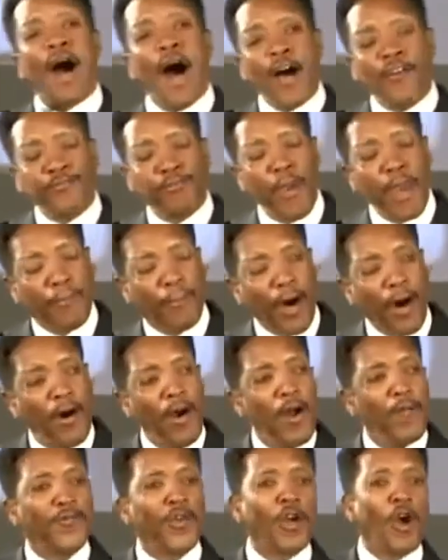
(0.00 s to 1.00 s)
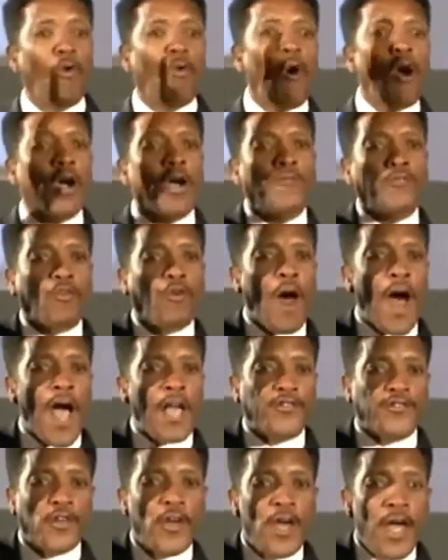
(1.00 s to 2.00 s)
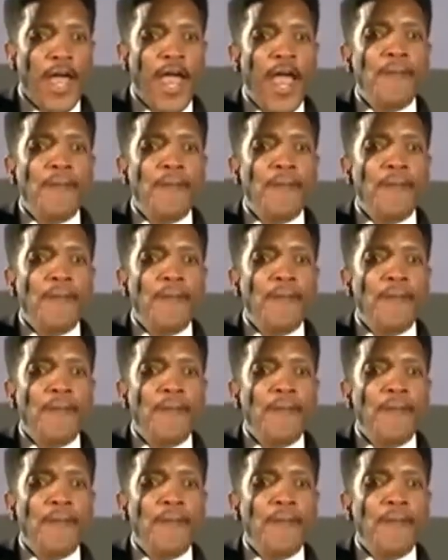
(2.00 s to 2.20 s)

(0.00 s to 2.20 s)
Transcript: God's people to the work of Christ